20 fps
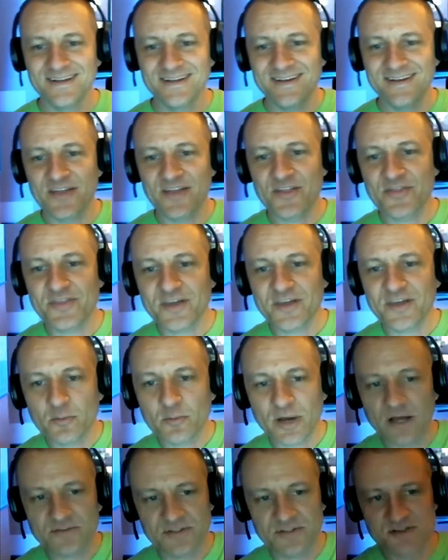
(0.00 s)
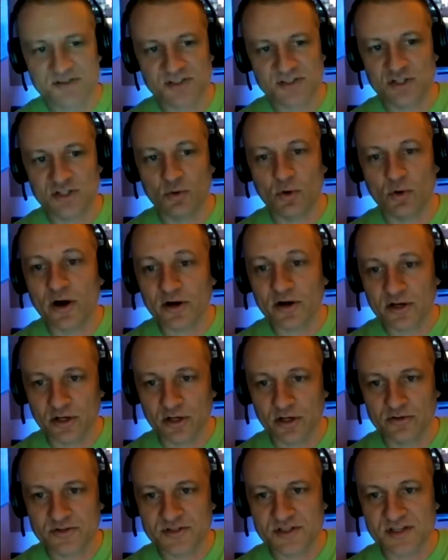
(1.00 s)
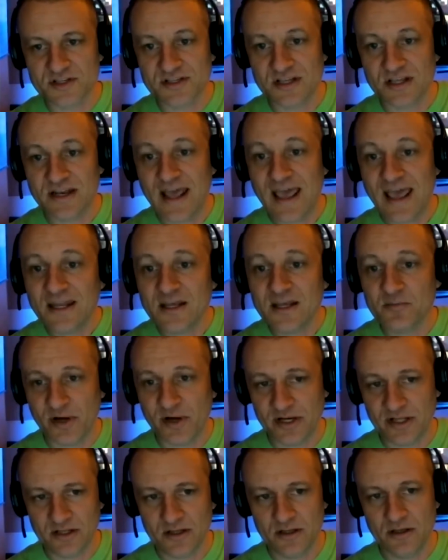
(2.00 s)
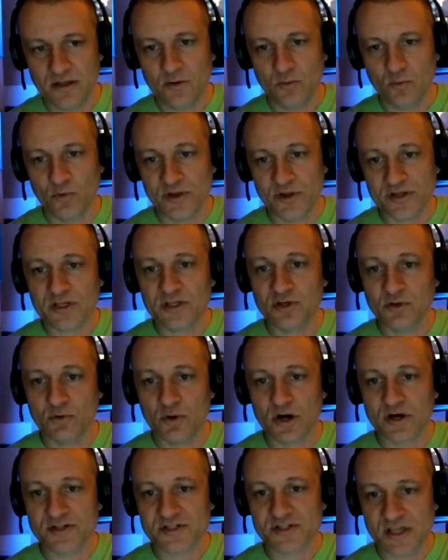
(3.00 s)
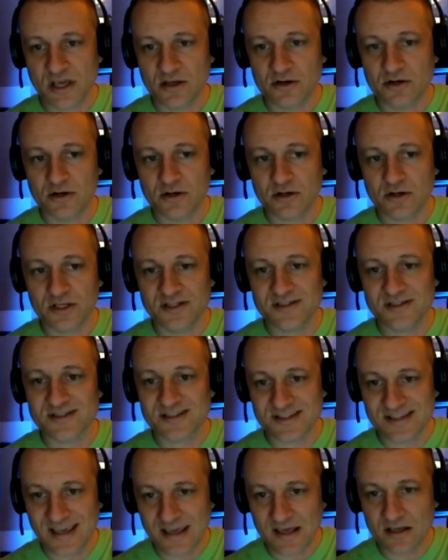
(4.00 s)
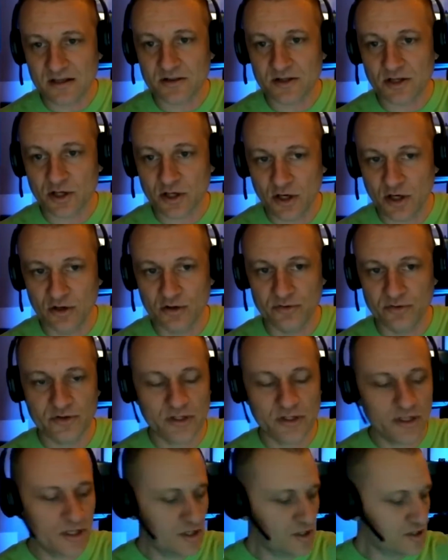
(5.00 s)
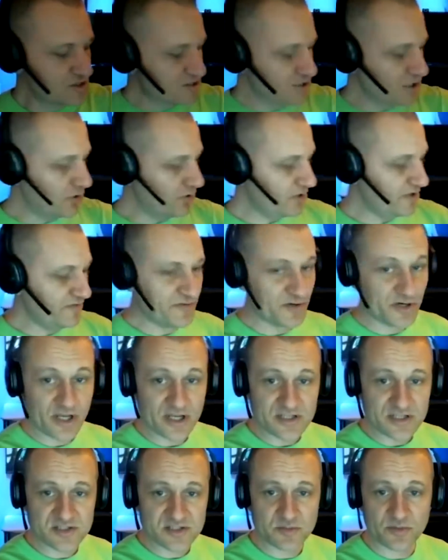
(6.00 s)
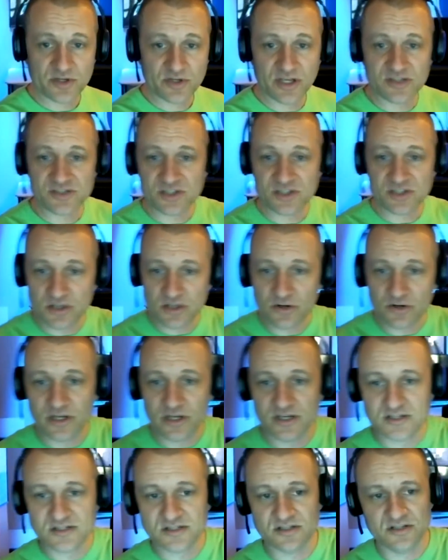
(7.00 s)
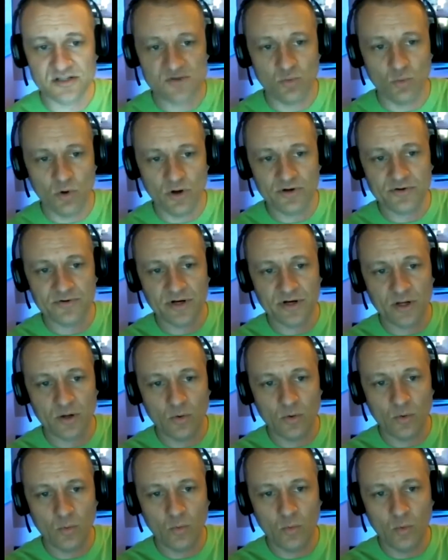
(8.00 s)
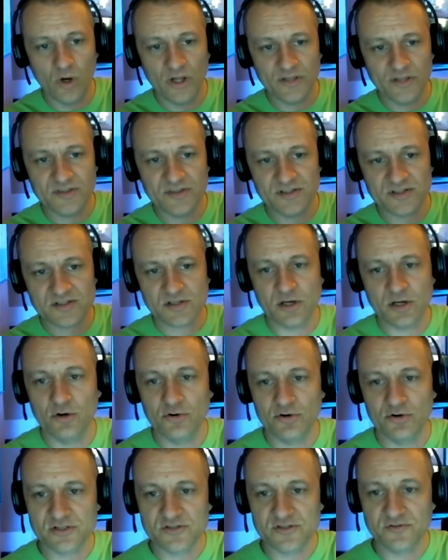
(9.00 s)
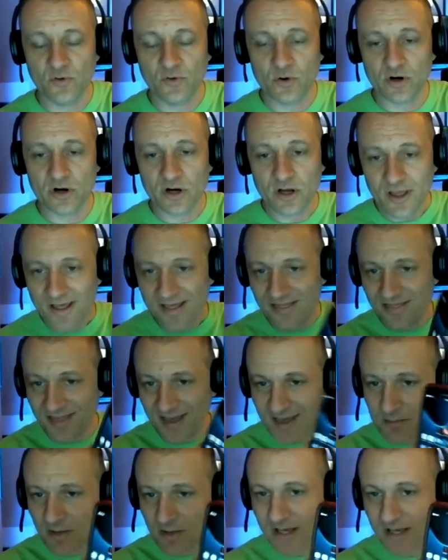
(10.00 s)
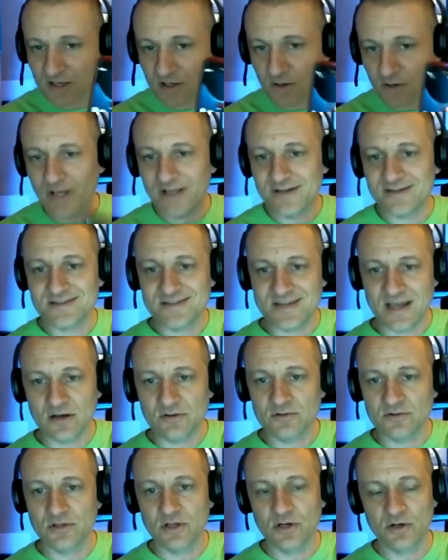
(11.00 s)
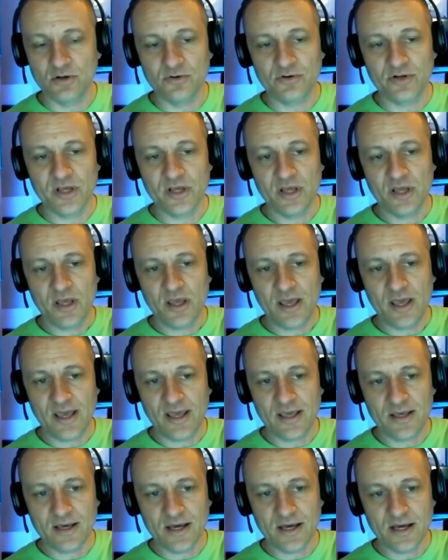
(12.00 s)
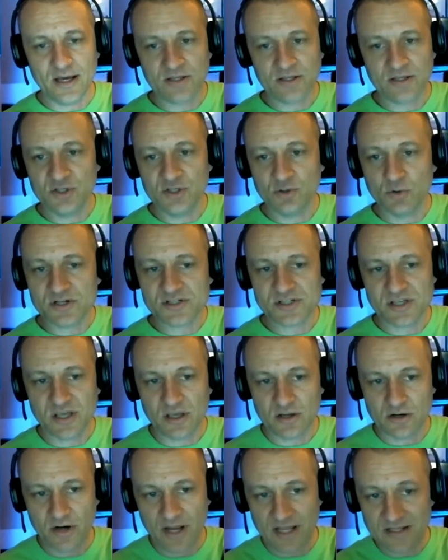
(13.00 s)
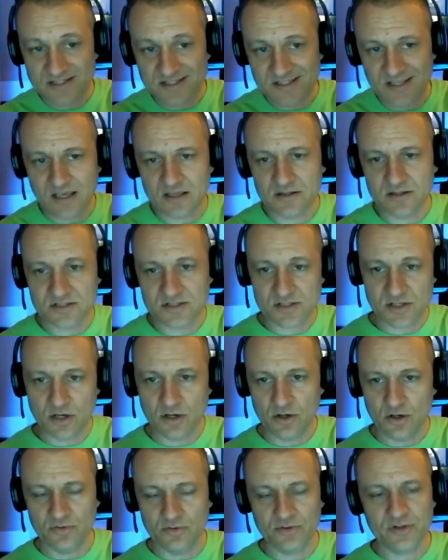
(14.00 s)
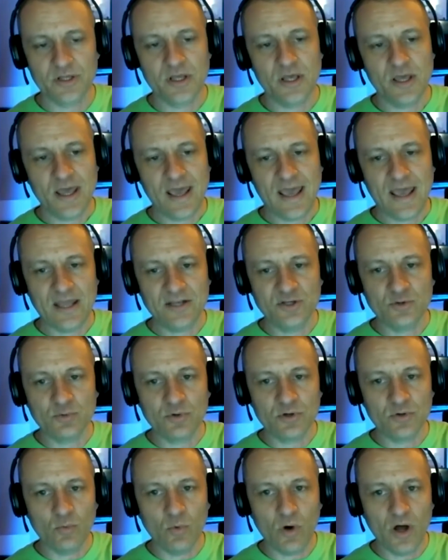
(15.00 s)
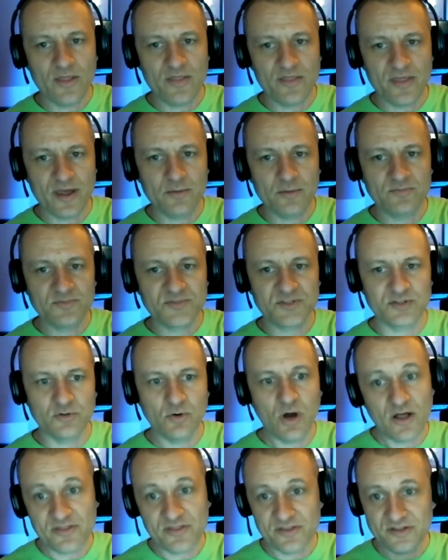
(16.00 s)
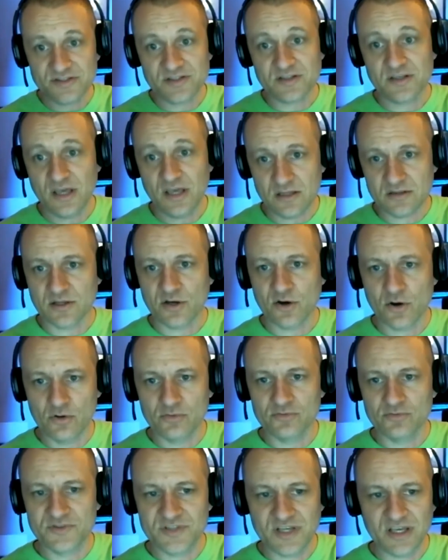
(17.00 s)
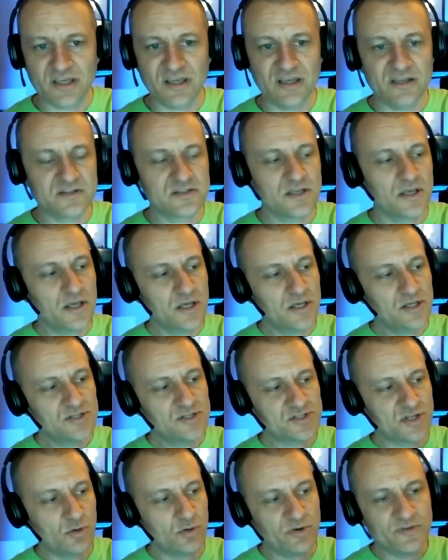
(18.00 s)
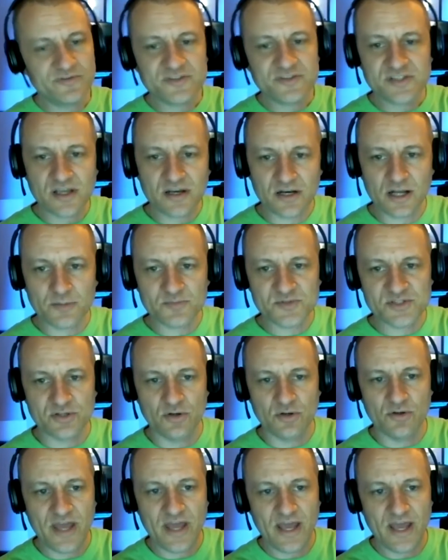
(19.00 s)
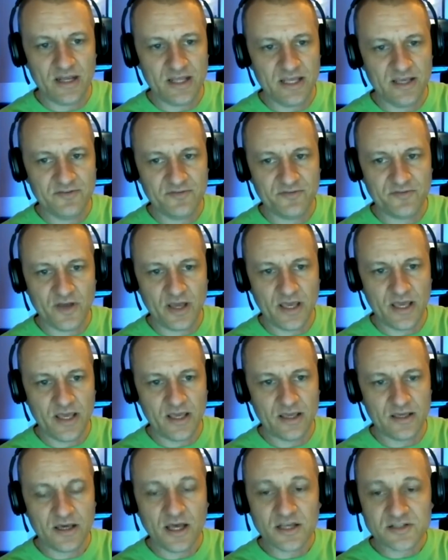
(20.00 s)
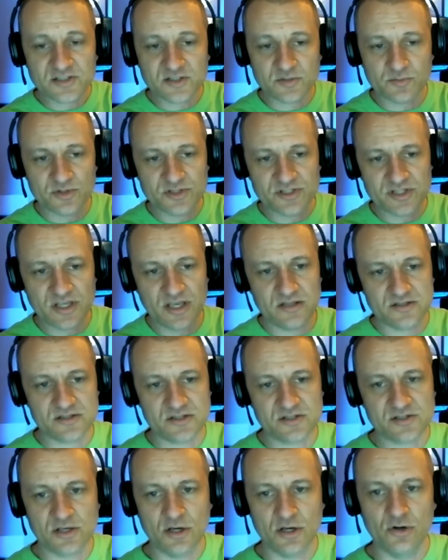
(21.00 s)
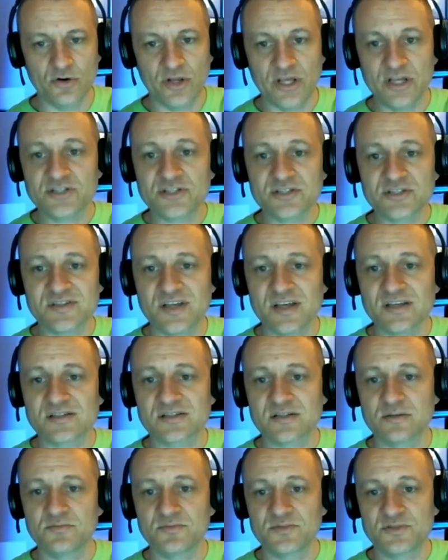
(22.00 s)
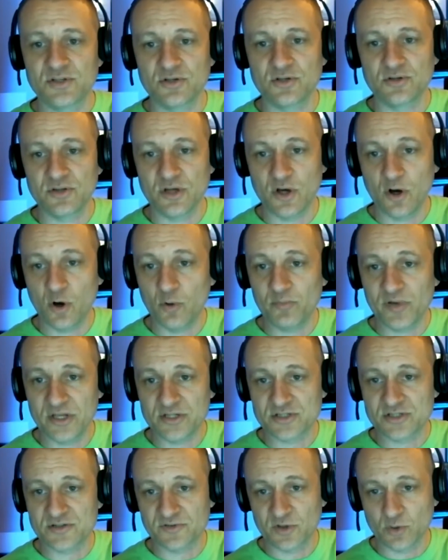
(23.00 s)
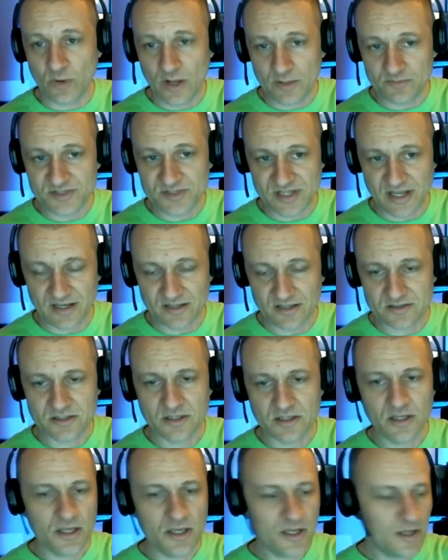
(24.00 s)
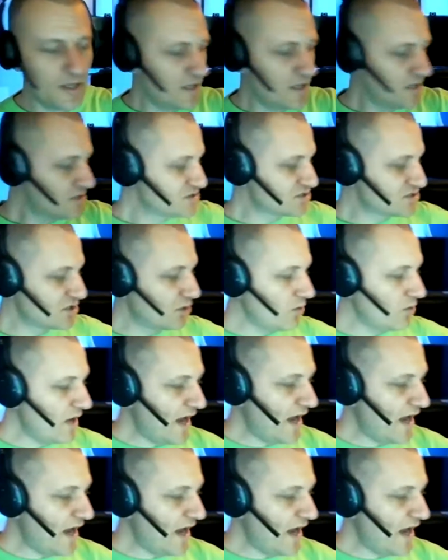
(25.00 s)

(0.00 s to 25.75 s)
Now, the thing about these QR codes is that anybody with a QR scanner can scan the code. So if your customer gets curious and is wondering what this code is for, they might go ahead and download a QR scanner and scan this code. And you wouldn't want them to authenticate their own ticket. So we've set it up so that if a customer scans this code, it just takes them to the homepage of your website. So